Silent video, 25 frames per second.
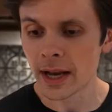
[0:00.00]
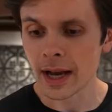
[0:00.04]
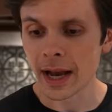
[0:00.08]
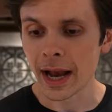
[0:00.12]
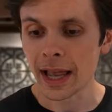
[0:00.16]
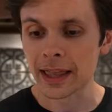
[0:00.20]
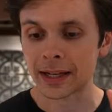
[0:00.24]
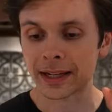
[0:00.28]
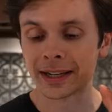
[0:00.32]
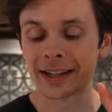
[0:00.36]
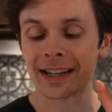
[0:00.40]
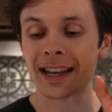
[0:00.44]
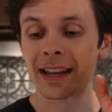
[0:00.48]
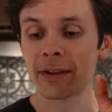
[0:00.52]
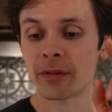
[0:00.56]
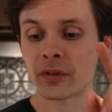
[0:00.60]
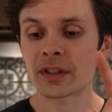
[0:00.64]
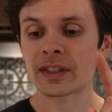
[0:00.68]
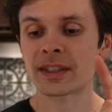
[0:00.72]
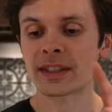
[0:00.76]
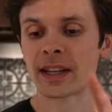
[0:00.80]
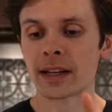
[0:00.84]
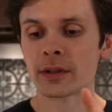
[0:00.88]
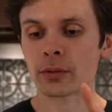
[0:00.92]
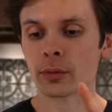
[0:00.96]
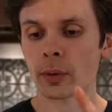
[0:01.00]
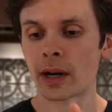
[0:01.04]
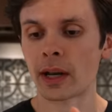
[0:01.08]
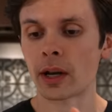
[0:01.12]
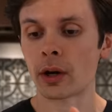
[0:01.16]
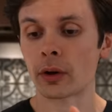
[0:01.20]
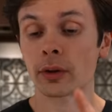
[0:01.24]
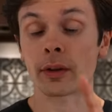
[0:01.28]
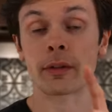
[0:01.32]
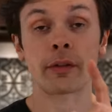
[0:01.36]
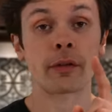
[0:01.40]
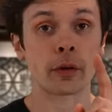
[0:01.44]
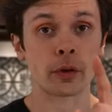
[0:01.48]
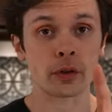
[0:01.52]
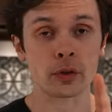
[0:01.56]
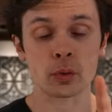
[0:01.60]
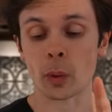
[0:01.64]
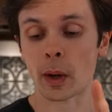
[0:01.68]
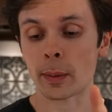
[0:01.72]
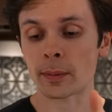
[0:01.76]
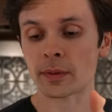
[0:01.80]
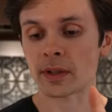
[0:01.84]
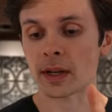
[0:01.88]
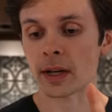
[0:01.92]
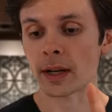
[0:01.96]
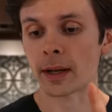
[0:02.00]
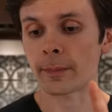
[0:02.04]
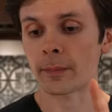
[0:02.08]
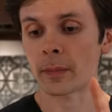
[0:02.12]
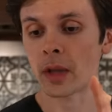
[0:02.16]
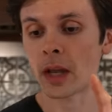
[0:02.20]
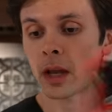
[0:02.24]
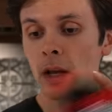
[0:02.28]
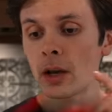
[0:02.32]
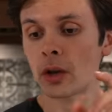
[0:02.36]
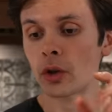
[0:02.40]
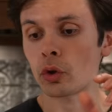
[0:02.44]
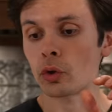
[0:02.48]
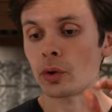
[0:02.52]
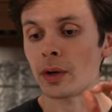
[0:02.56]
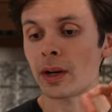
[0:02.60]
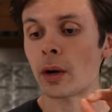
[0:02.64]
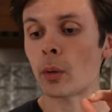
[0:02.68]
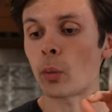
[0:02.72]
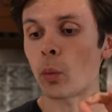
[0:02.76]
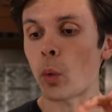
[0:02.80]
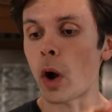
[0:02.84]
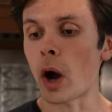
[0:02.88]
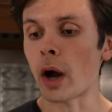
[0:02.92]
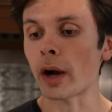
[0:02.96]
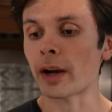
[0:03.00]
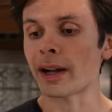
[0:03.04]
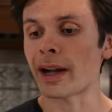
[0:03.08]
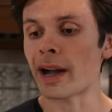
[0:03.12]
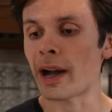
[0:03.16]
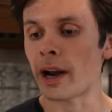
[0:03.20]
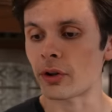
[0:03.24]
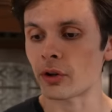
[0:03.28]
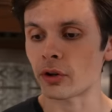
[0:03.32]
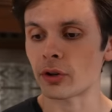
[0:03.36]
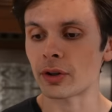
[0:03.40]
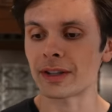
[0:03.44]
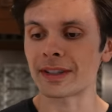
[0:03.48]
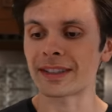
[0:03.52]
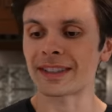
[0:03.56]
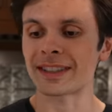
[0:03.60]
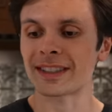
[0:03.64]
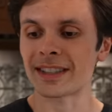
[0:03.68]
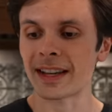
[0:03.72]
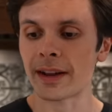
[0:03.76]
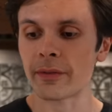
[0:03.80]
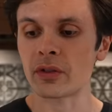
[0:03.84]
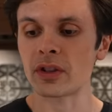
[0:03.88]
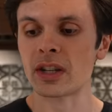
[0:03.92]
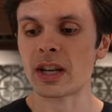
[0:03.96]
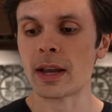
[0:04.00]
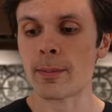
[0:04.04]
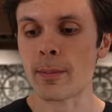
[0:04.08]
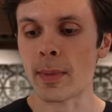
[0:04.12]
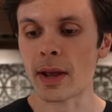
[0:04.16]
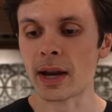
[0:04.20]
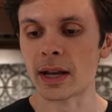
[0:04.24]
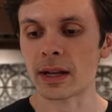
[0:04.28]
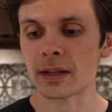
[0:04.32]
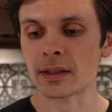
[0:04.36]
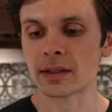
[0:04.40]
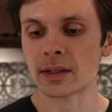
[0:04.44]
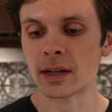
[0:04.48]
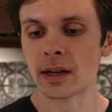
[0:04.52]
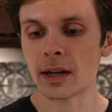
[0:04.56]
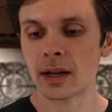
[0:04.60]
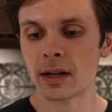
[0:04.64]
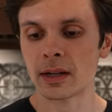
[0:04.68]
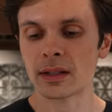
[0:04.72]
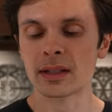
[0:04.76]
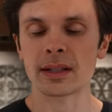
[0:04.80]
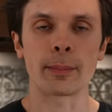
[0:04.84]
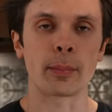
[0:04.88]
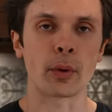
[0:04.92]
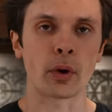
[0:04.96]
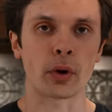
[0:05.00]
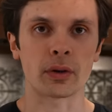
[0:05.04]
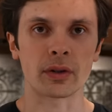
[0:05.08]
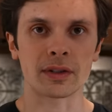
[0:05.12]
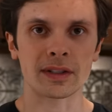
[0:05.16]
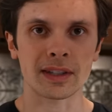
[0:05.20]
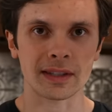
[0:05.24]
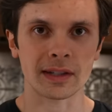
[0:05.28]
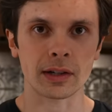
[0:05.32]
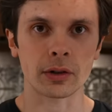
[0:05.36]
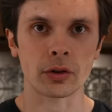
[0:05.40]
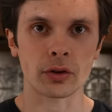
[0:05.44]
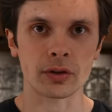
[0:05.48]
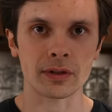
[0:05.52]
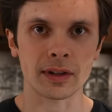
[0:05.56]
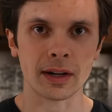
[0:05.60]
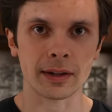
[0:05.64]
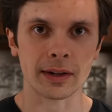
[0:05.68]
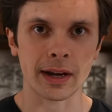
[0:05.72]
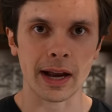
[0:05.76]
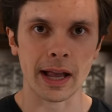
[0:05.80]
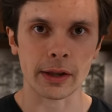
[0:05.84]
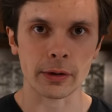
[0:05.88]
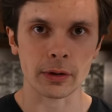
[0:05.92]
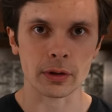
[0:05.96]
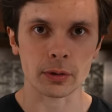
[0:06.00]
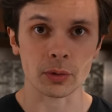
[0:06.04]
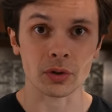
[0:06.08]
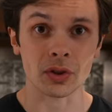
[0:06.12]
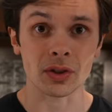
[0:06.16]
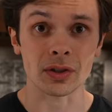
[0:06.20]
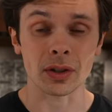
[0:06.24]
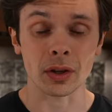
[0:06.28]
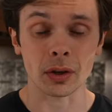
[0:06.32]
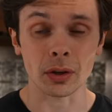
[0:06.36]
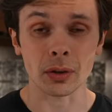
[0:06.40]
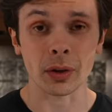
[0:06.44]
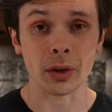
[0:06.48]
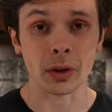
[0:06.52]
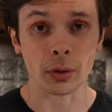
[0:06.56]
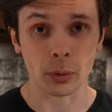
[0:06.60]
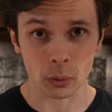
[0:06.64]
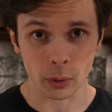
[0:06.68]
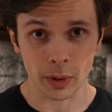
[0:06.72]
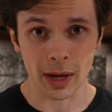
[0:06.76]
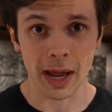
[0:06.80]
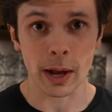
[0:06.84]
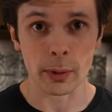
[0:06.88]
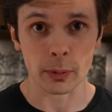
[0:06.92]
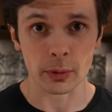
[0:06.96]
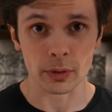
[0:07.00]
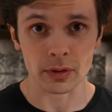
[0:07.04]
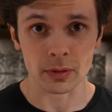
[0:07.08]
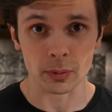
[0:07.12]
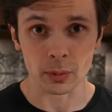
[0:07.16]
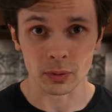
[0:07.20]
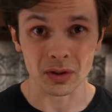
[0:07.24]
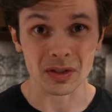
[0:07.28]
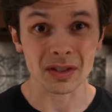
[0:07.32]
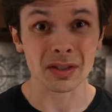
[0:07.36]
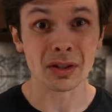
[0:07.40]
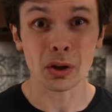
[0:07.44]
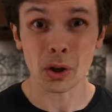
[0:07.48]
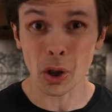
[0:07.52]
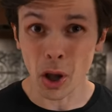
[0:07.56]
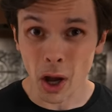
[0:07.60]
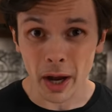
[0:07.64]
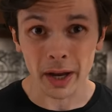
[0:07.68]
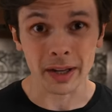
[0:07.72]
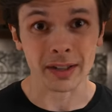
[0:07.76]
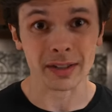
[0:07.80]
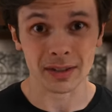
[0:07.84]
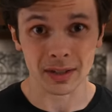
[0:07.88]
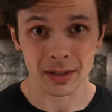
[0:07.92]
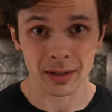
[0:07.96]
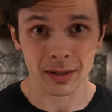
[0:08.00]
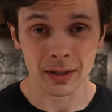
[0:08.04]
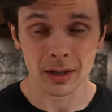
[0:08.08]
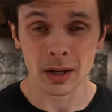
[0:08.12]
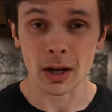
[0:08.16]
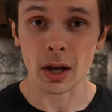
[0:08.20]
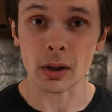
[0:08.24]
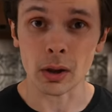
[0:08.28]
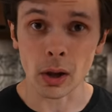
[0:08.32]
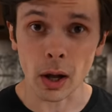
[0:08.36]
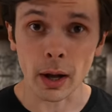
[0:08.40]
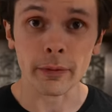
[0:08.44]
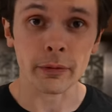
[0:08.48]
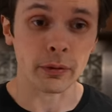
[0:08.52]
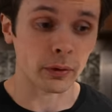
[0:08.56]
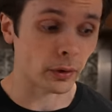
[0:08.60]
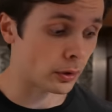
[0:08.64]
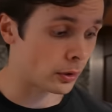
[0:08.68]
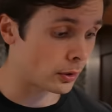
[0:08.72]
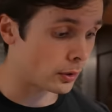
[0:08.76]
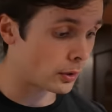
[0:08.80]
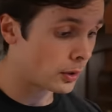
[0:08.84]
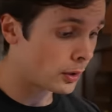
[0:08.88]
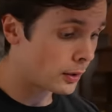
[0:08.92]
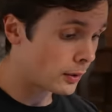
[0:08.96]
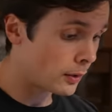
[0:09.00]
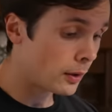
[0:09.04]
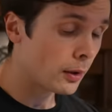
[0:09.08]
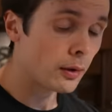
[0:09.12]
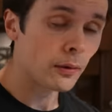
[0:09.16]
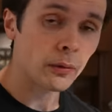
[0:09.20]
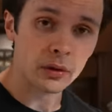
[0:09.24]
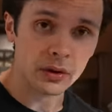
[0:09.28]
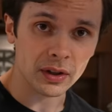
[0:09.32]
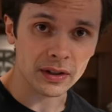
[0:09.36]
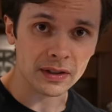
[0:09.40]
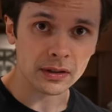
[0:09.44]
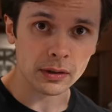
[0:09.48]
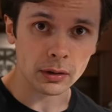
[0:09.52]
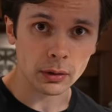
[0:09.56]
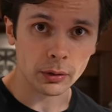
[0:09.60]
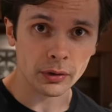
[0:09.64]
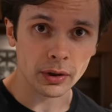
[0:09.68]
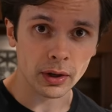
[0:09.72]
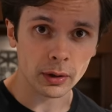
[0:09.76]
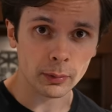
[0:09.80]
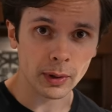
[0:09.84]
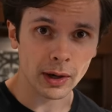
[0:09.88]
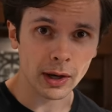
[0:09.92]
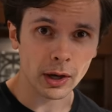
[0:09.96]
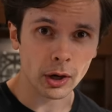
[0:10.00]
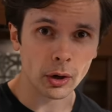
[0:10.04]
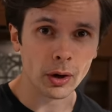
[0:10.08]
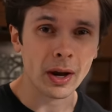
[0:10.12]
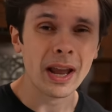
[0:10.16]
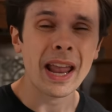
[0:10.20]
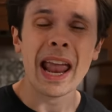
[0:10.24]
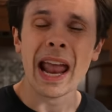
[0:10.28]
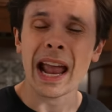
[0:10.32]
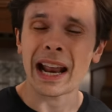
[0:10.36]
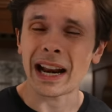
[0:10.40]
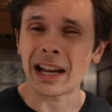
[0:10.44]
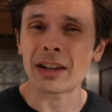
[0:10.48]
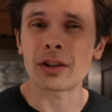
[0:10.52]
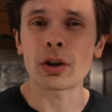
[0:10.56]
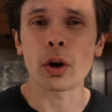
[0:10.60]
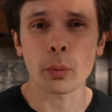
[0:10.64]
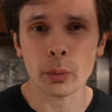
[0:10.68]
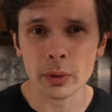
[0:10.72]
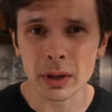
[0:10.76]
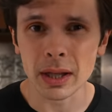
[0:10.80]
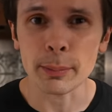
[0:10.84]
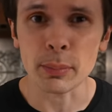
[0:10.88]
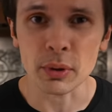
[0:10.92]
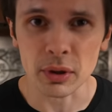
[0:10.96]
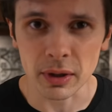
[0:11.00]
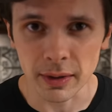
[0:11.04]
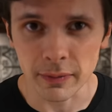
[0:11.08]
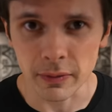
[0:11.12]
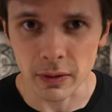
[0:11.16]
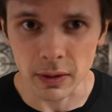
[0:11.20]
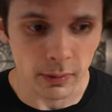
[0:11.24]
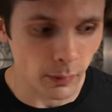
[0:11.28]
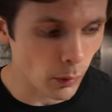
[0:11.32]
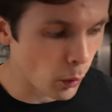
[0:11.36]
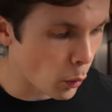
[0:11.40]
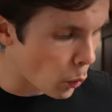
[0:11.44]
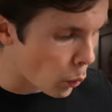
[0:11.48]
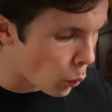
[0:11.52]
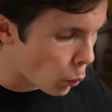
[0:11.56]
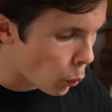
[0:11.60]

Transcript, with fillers: And then it even says right here on the first website, you need to walk 170 minutes to burn 610 calories, which is nearly three hours, which is a lot, a lot for, for this little thing right here. And I don't really believe it.